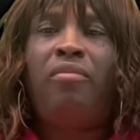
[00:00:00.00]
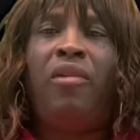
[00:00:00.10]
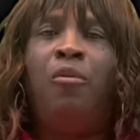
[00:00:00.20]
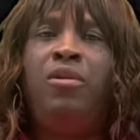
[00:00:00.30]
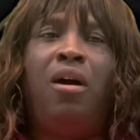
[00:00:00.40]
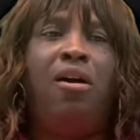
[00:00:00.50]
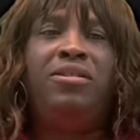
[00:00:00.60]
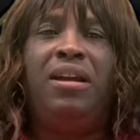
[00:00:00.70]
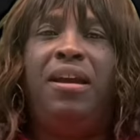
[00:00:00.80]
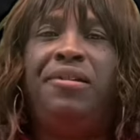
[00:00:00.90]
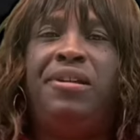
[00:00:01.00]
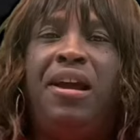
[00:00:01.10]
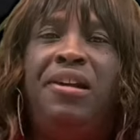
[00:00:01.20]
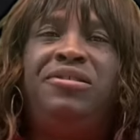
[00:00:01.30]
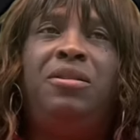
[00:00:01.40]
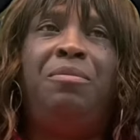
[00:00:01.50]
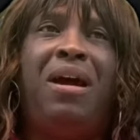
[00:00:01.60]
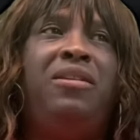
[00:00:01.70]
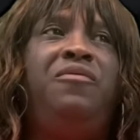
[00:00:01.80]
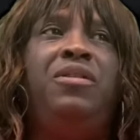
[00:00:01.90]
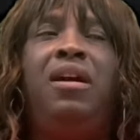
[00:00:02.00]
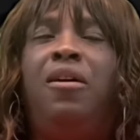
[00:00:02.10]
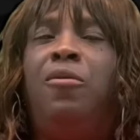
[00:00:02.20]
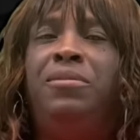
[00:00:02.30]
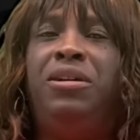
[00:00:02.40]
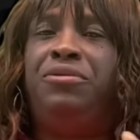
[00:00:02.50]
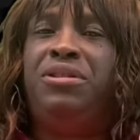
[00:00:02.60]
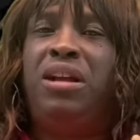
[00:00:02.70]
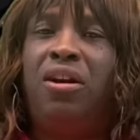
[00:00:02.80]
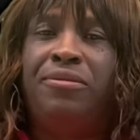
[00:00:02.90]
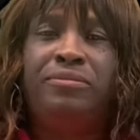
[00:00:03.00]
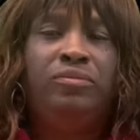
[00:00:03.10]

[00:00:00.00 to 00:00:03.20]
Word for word: We all done had to ask somebody for help here and there.